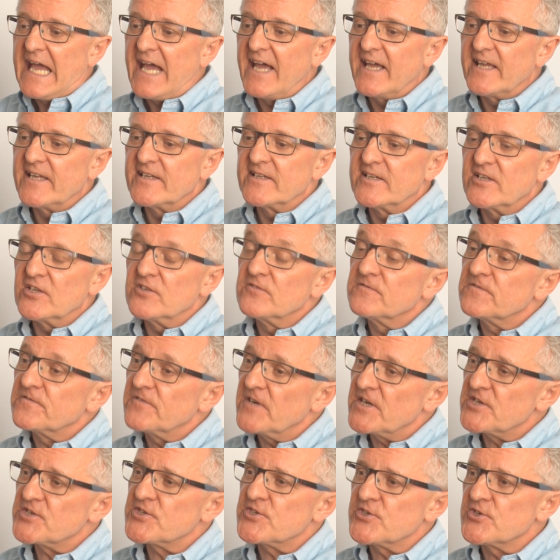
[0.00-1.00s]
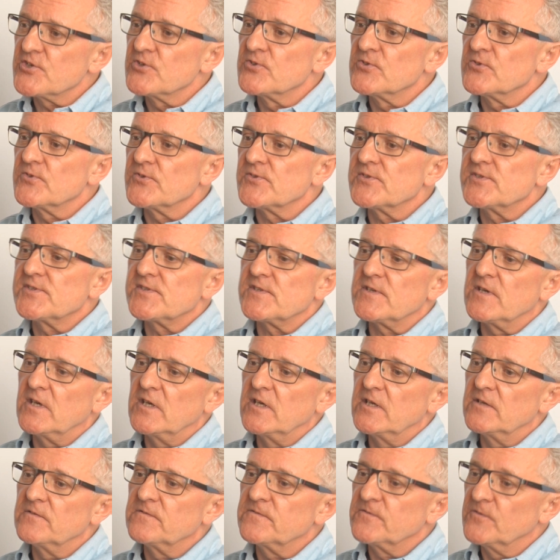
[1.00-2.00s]
and fresh tools
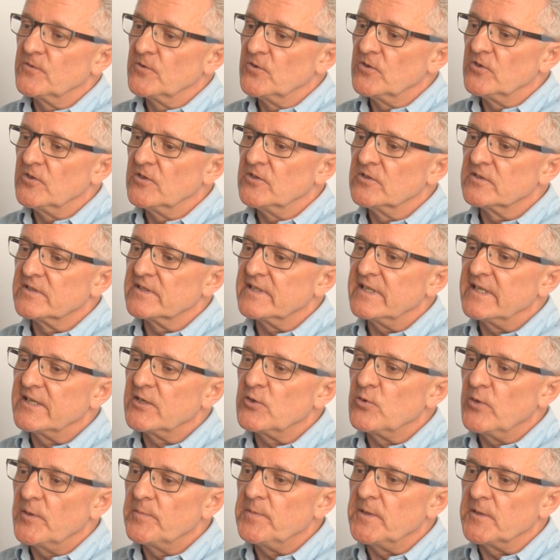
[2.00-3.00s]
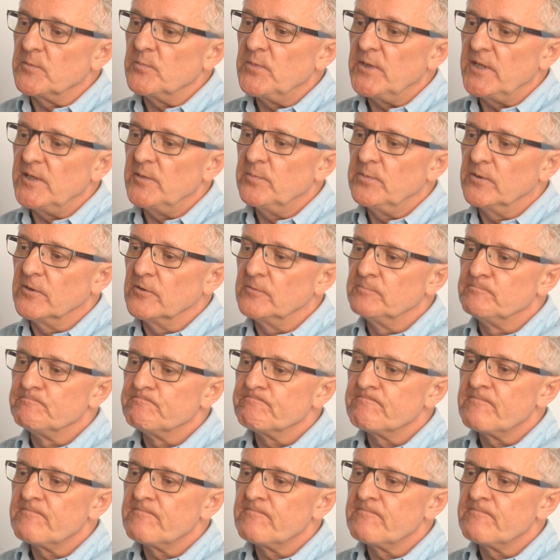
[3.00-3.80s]
for equipping people.